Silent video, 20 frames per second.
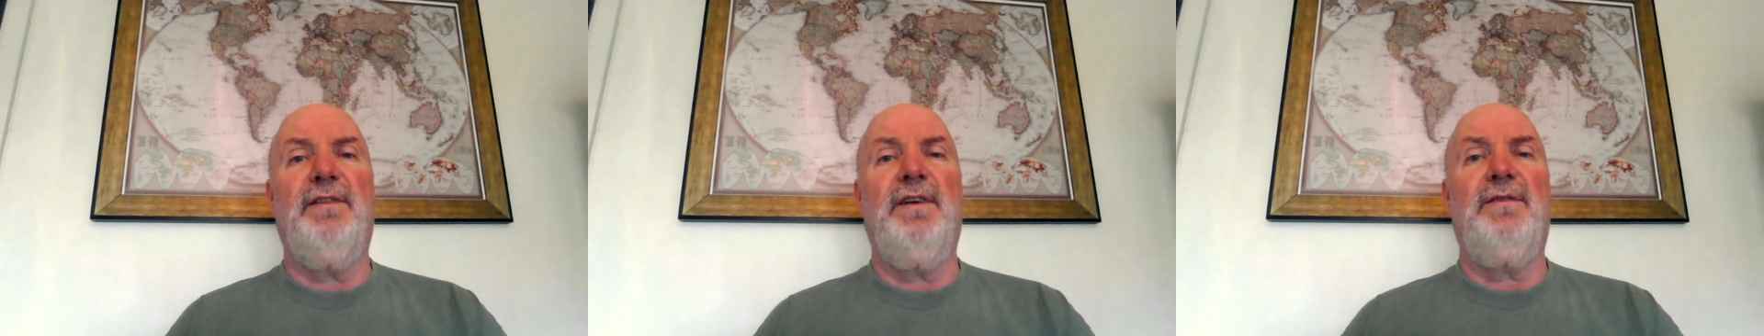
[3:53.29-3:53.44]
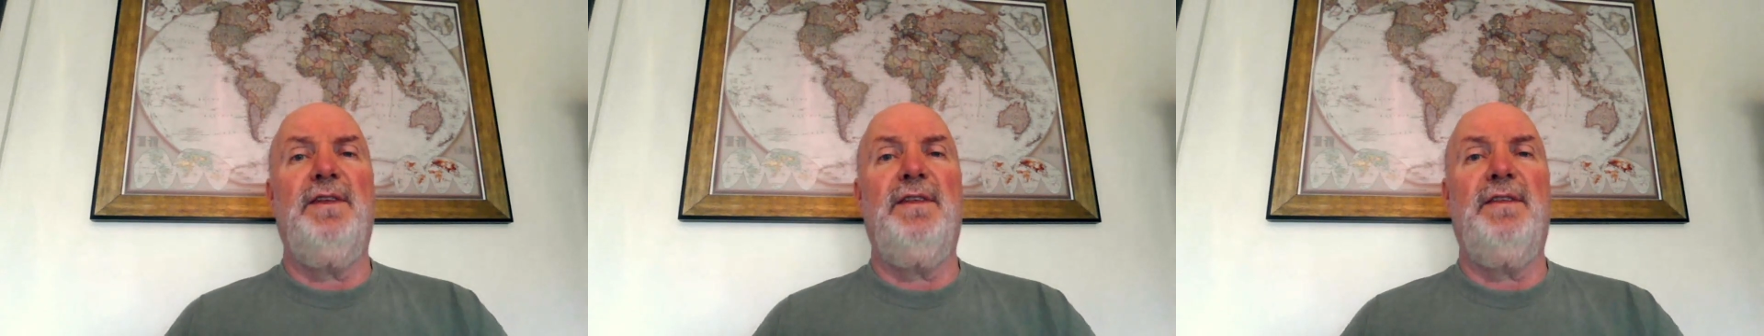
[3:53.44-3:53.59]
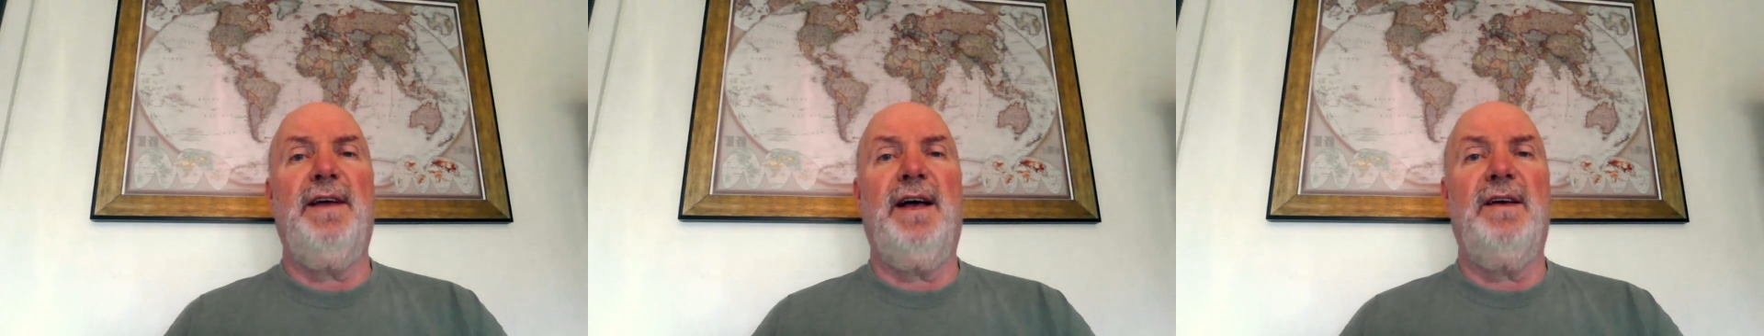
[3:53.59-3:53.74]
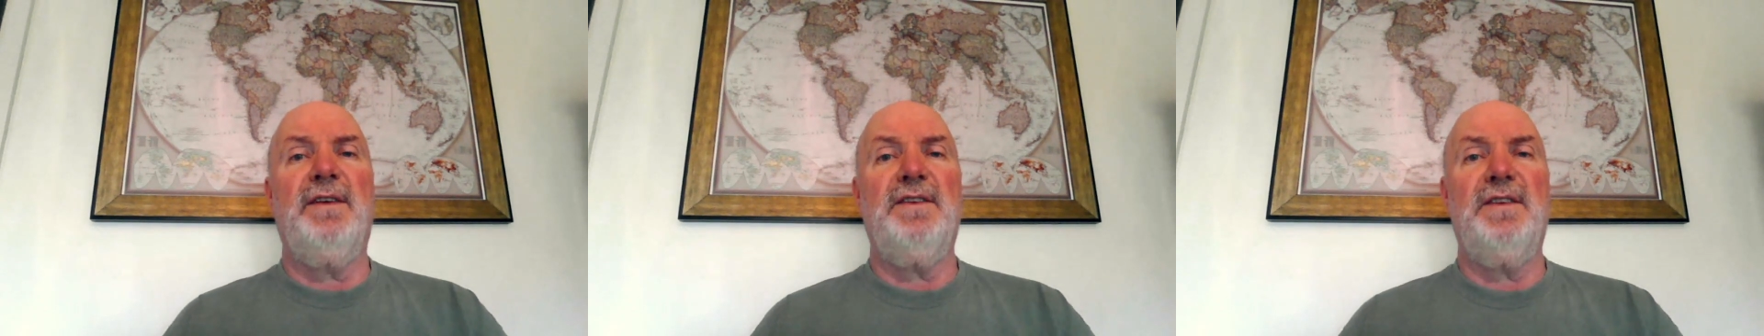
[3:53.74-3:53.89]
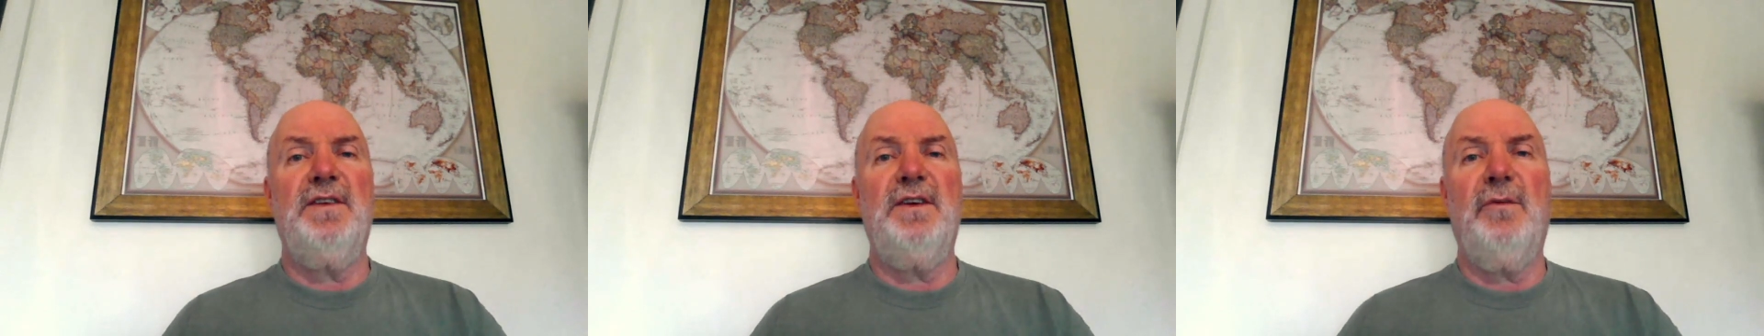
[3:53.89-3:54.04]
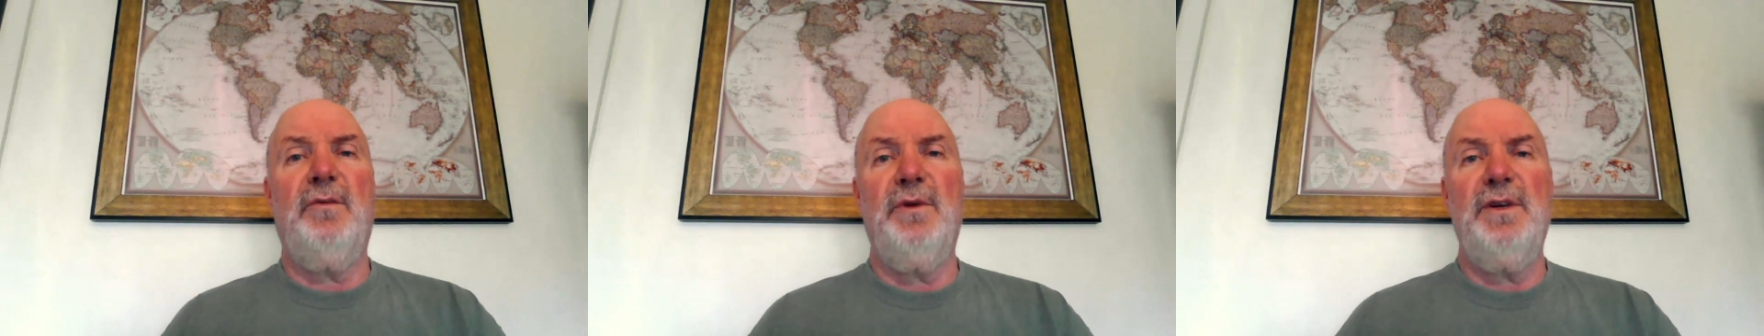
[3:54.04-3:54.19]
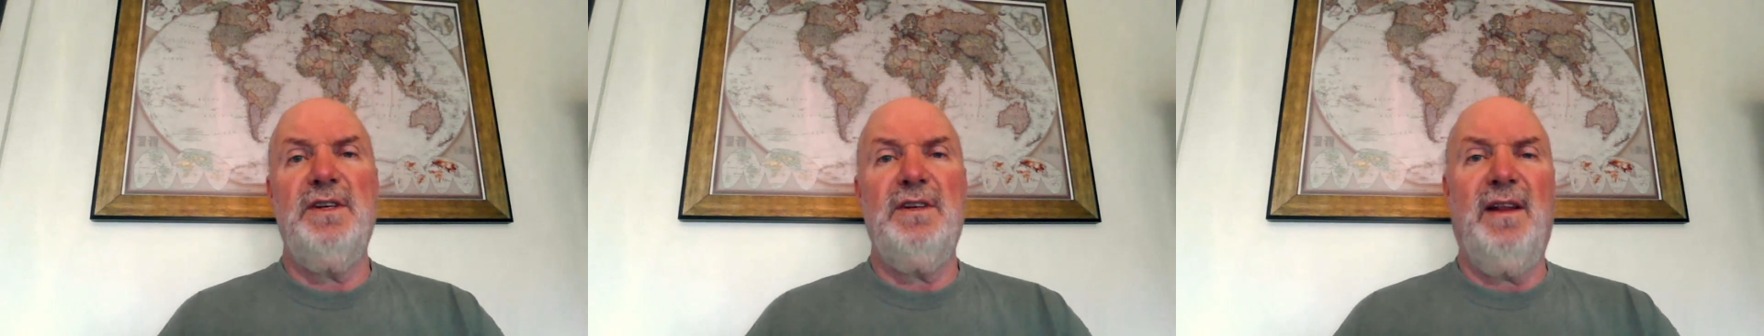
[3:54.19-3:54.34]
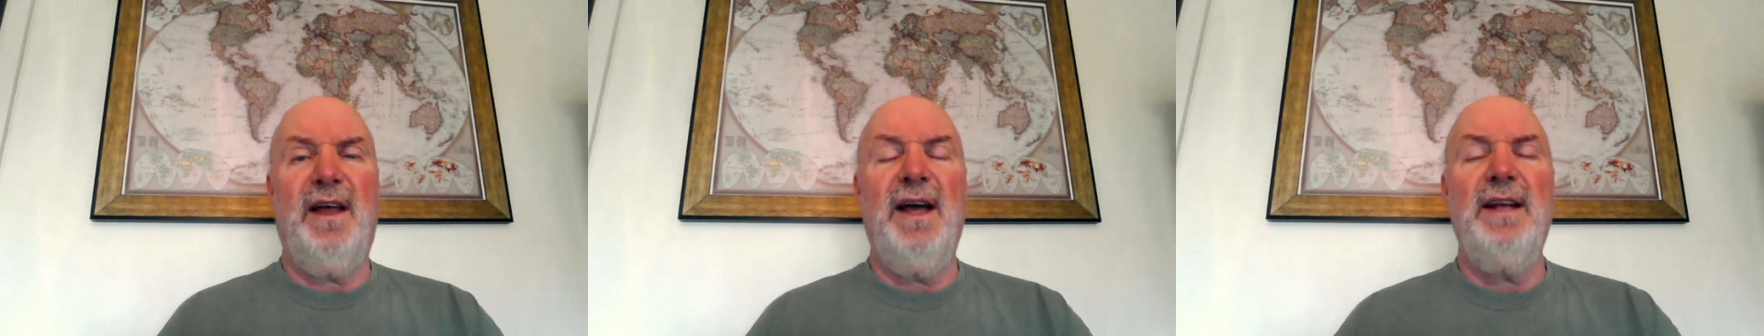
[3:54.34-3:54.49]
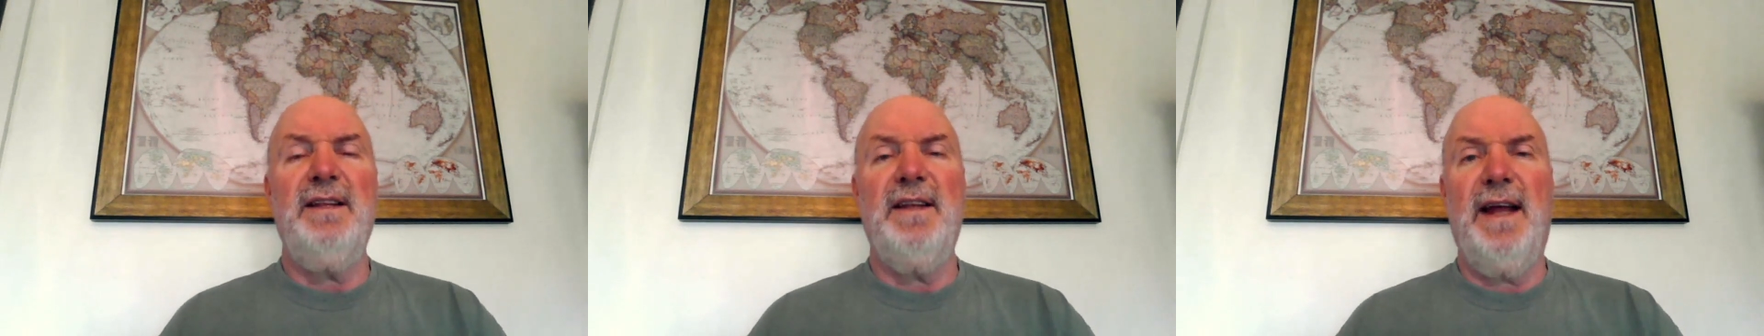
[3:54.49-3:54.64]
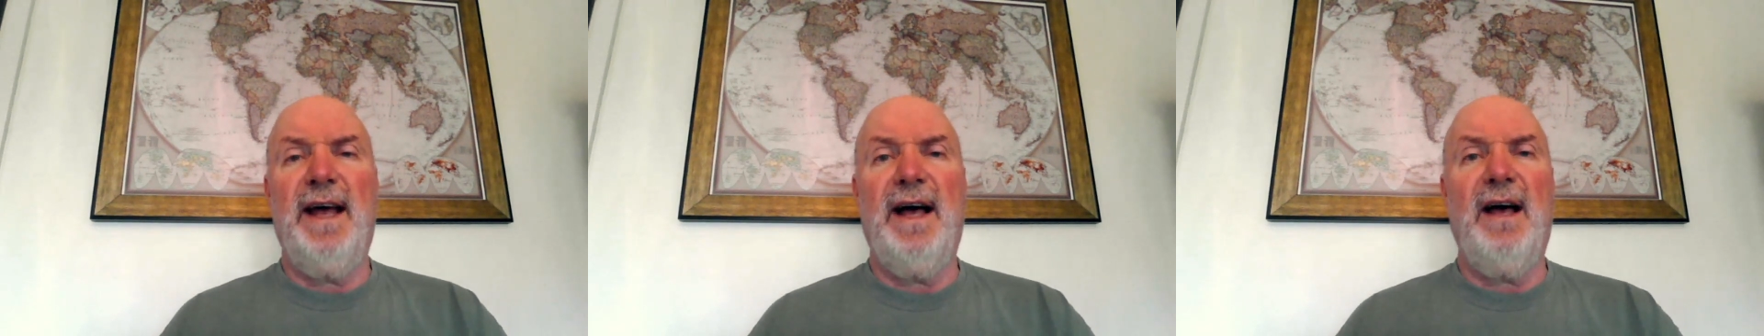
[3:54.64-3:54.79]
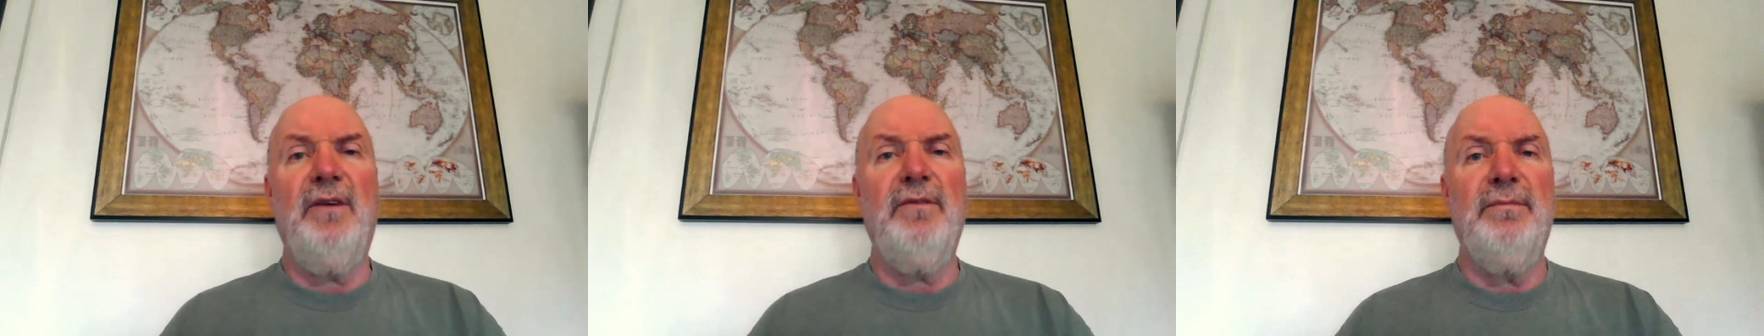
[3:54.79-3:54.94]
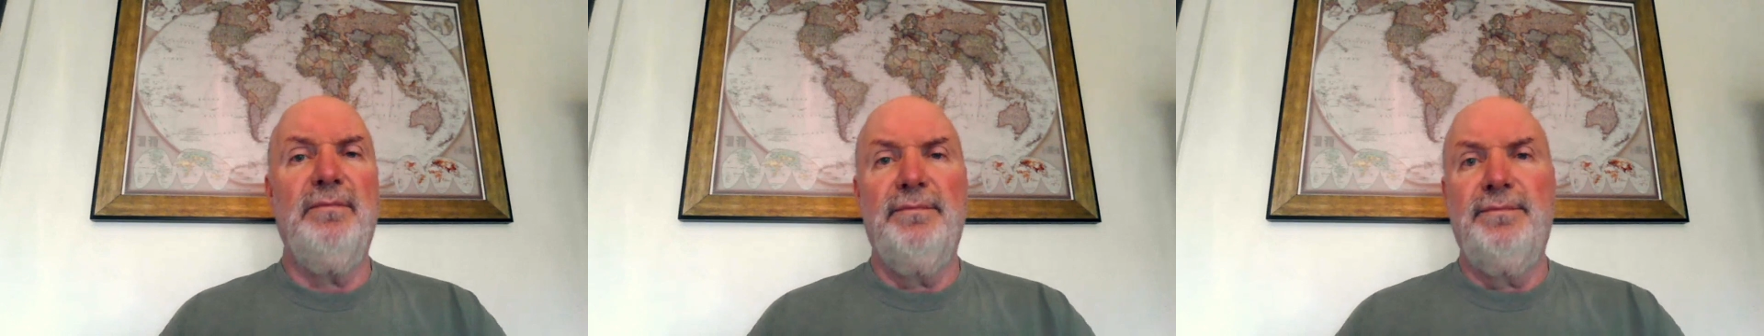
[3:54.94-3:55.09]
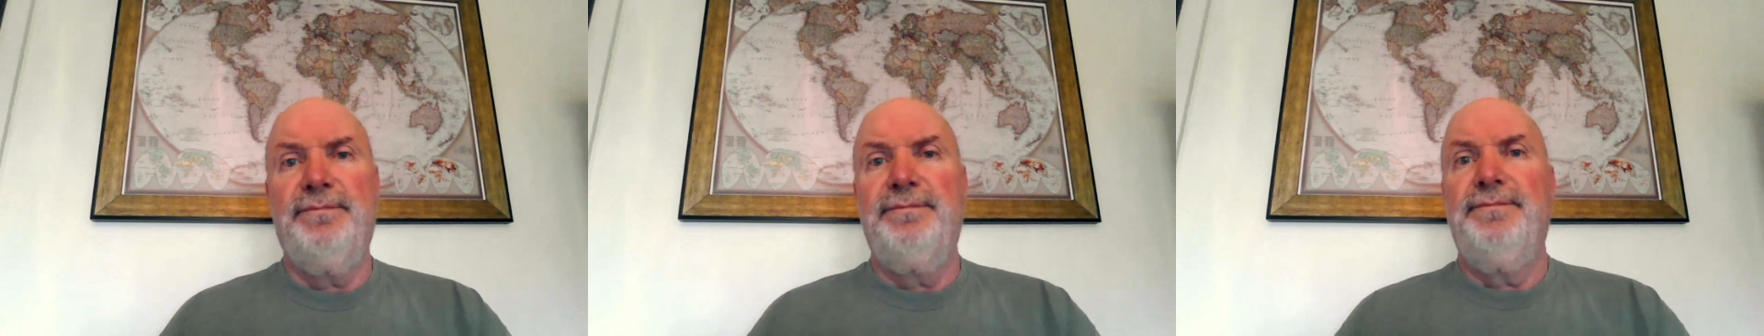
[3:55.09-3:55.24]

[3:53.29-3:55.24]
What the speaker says: $50,000 a year. We just lined it out.